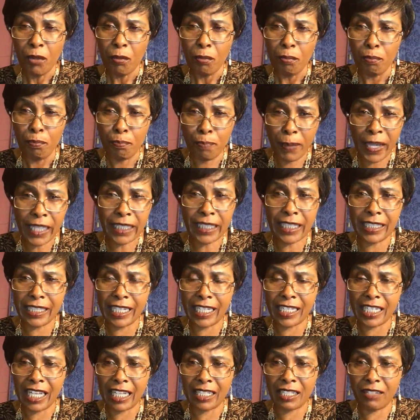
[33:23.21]
picked the
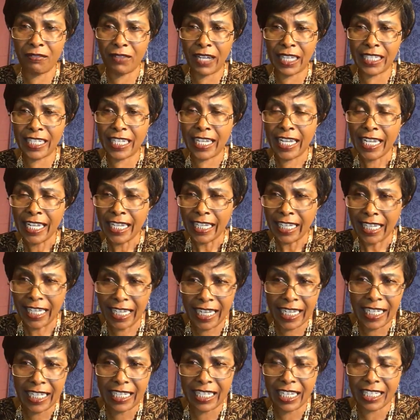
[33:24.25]
certificate,
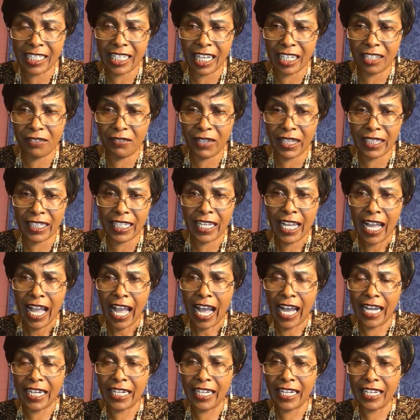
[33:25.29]
cleaned the certificate,
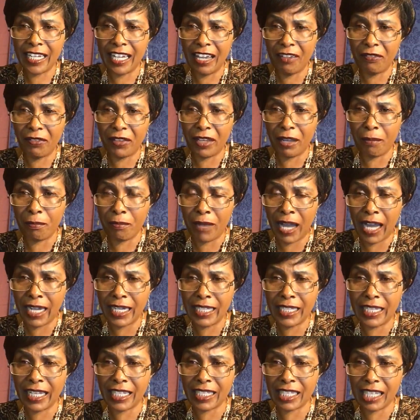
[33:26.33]
and give the man
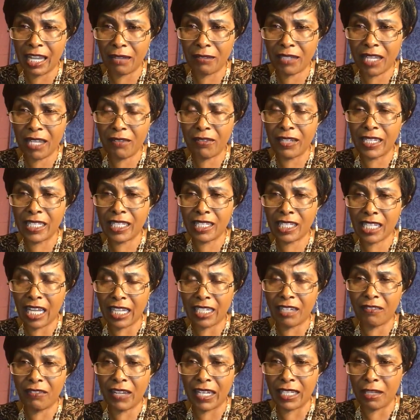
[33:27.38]
the
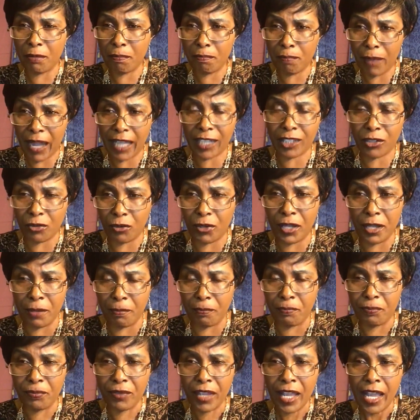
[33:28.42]
certificate back to him.
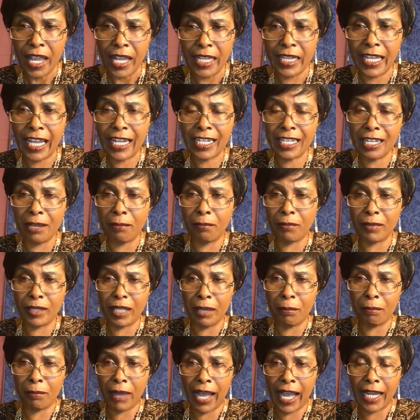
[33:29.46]
And then the
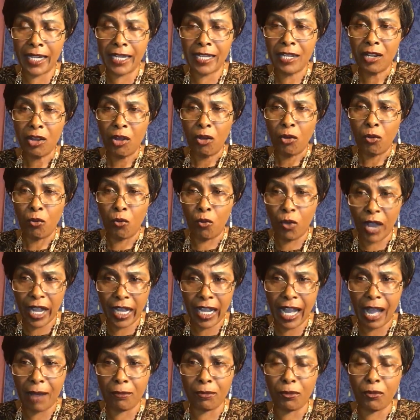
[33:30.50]
man wake
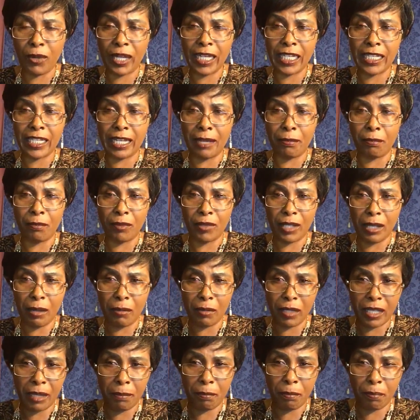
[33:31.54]
up when
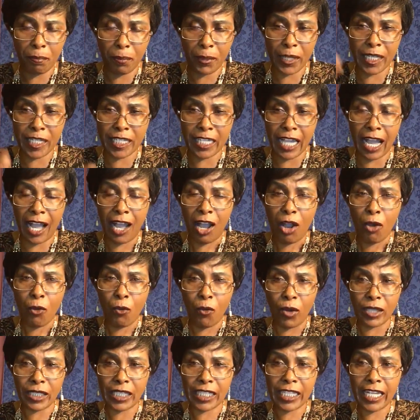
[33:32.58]
the preacher
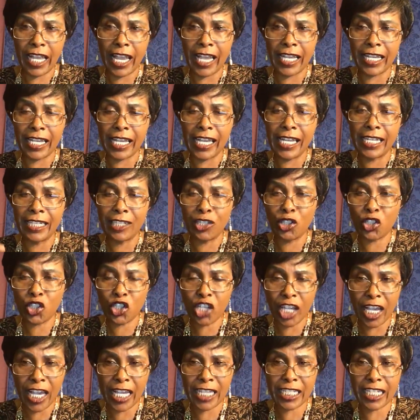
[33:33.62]
was saying, in
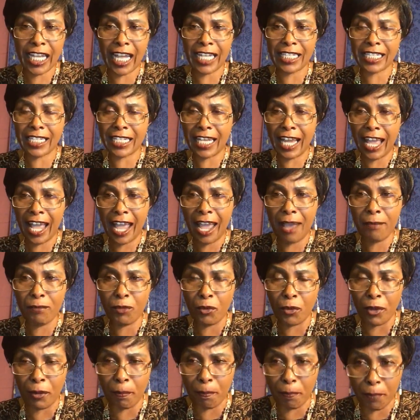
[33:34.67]
Jesus' name we
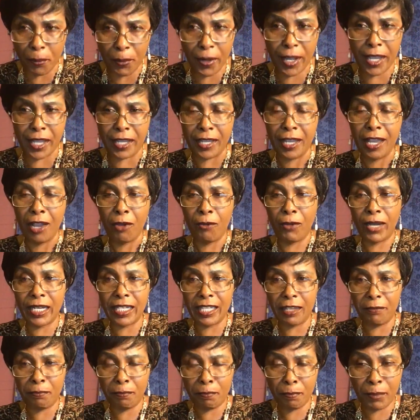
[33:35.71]
pray, when the
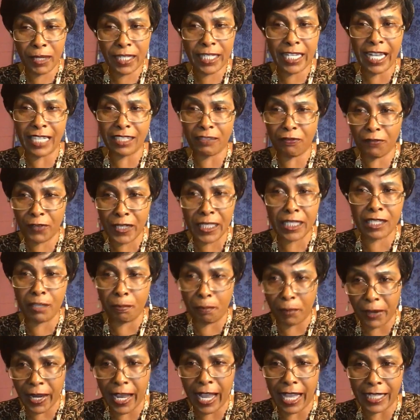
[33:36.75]
preachers finished
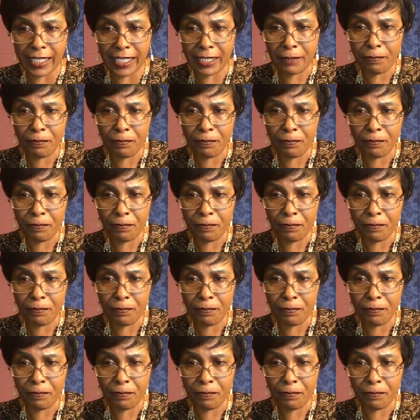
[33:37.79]
prayers.